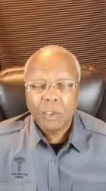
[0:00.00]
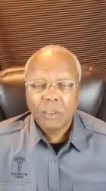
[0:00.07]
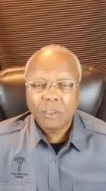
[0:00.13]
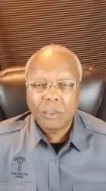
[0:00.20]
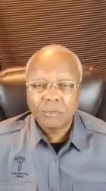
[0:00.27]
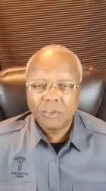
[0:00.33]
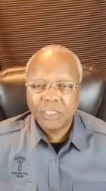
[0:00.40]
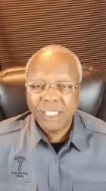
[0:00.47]

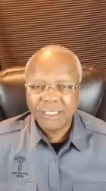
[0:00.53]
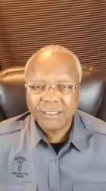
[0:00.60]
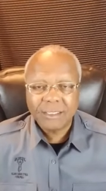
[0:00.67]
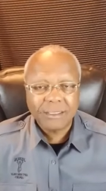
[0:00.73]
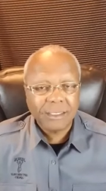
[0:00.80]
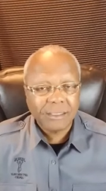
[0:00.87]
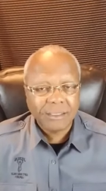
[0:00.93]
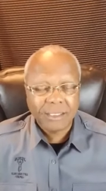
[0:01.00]
So
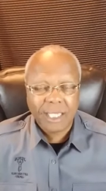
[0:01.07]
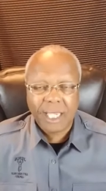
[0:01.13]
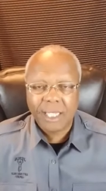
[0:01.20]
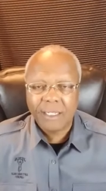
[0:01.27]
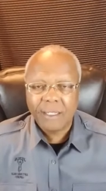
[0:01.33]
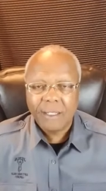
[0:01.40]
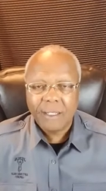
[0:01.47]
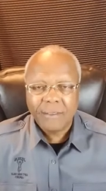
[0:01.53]
Jesus is
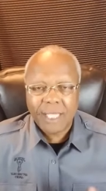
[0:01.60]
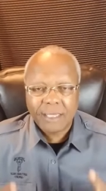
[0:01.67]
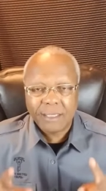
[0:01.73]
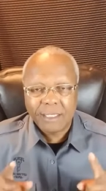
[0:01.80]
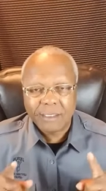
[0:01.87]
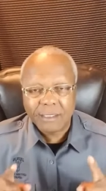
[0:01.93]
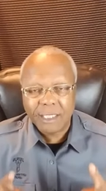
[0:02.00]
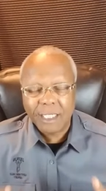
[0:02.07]
saying that
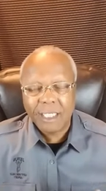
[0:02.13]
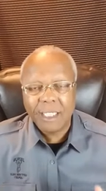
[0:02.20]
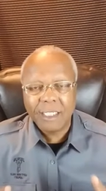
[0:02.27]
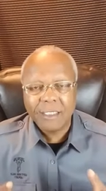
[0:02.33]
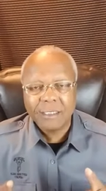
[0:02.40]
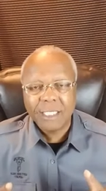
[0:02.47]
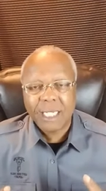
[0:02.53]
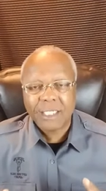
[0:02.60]
the
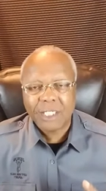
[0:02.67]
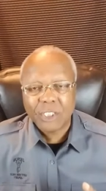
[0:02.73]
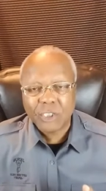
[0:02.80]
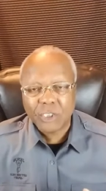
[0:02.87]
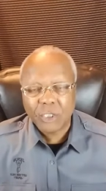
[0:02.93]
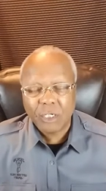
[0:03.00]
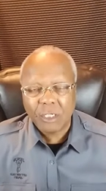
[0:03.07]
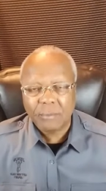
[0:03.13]
thing that
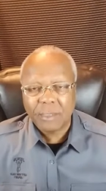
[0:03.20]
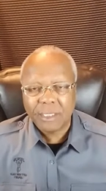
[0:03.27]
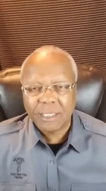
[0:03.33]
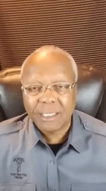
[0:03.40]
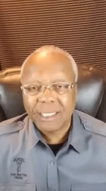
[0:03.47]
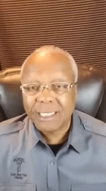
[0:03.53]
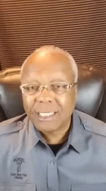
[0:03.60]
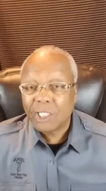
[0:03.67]

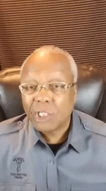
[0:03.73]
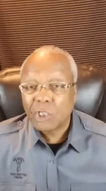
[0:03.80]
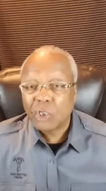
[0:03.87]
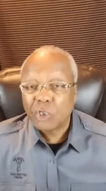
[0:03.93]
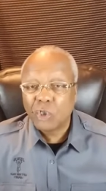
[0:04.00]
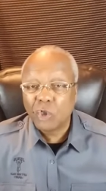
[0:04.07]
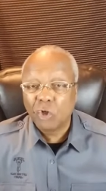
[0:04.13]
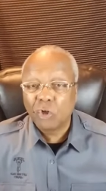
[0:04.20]
determine
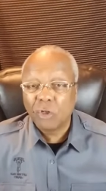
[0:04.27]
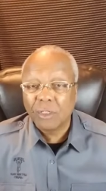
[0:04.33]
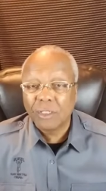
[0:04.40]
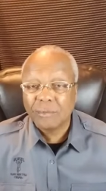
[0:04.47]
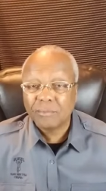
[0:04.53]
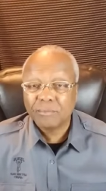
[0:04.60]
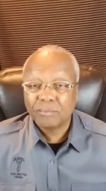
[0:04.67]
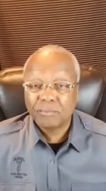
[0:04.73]

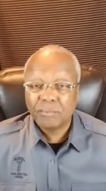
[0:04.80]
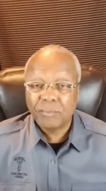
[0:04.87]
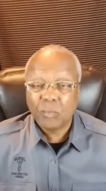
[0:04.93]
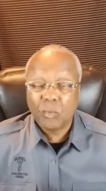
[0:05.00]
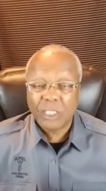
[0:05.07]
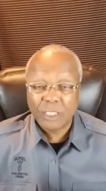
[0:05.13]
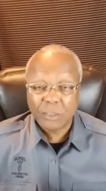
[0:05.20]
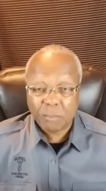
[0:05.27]
your
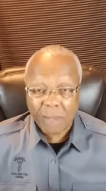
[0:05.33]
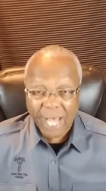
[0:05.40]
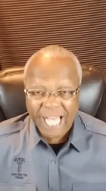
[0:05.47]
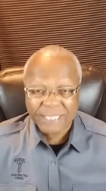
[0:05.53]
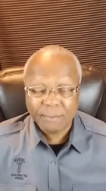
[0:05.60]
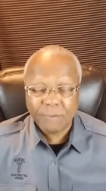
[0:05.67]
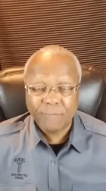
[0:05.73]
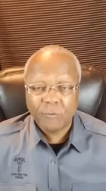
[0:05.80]
what's
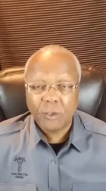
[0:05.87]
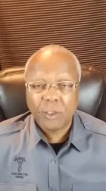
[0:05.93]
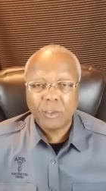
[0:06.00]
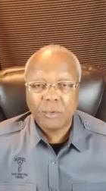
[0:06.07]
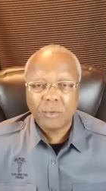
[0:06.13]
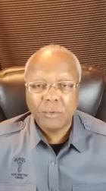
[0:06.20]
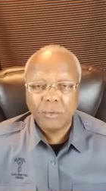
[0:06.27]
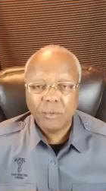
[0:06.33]
possible for
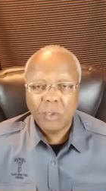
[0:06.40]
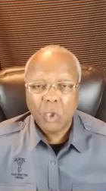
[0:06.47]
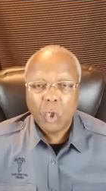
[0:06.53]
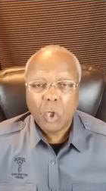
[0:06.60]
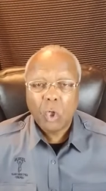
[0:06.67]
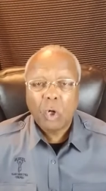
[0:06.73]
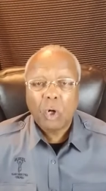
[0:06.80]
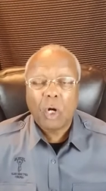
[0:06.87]
you
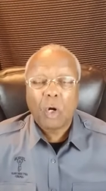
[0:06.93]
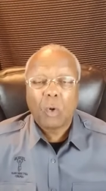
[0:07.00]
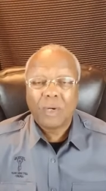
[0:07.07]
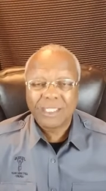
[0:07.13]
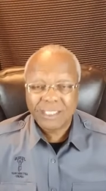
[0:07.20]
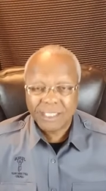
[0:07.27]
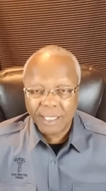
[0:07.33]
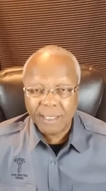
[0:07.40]
or
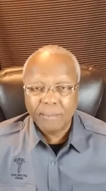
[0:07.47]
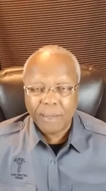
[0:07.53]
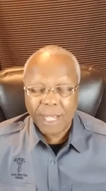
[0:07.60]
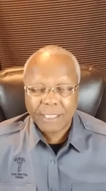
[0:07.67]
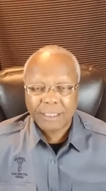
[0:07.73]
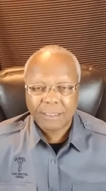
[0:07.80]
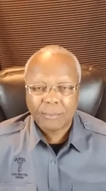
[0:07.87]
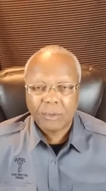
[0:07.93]
what's
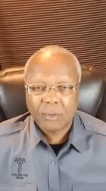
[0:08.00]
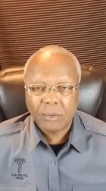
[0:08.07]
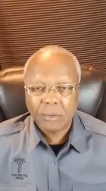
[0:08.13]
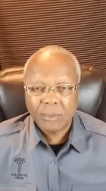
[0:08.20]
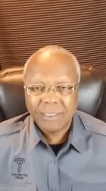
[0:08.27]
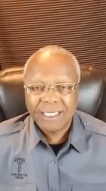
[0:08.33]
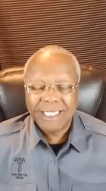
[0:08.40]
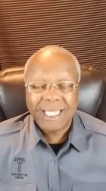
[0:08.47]
impossible
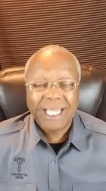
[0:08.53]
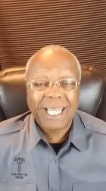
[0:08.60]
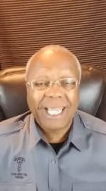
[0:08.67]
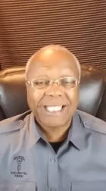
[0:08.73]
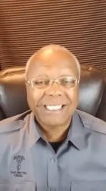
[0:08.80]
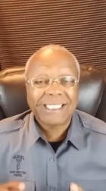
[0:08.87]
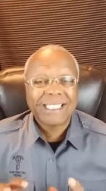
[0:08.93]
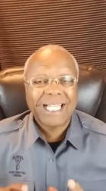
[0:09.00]

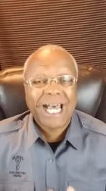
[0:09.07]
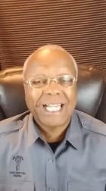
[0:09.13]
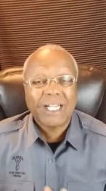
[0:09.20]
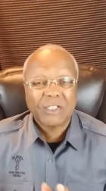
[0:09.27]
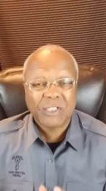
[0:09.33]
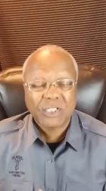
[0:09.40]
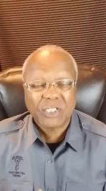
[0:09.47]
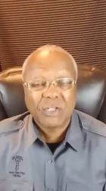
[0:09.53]
is not
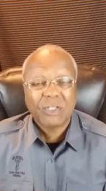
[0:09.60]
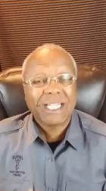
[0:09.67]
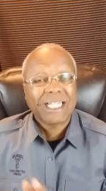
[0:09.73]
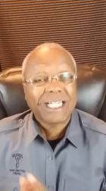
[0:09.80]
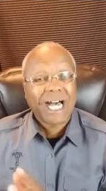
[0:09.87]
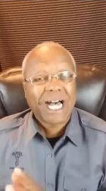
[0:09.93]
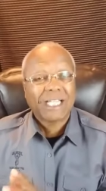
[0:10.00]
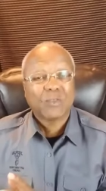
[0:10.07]
necessarily
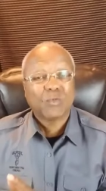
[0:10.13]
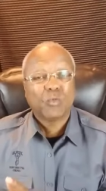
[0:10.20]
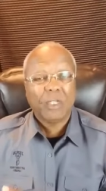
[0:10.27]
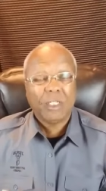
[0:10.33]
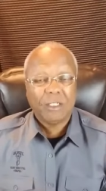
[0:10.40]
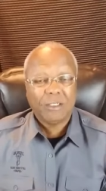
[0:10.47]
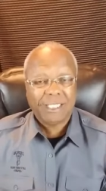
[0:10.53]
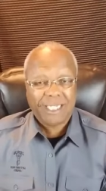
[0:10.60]
God's
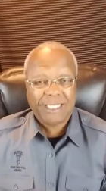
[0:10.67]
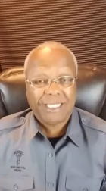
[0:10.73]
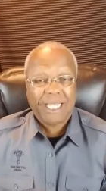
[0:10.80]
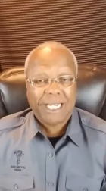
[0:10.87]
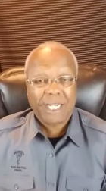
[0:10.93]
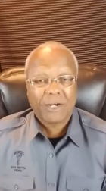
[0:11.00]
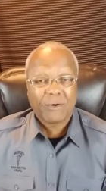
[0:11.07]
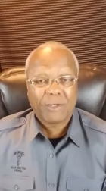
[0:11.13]
will in
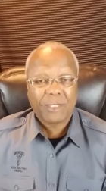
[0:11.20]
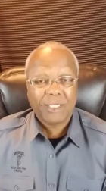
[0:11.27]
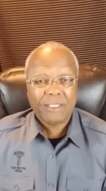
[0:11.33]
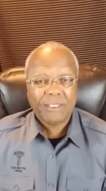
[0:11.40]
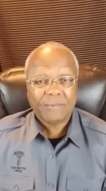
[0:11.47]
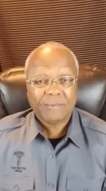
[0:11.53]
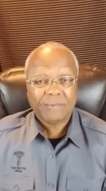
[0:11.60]
that area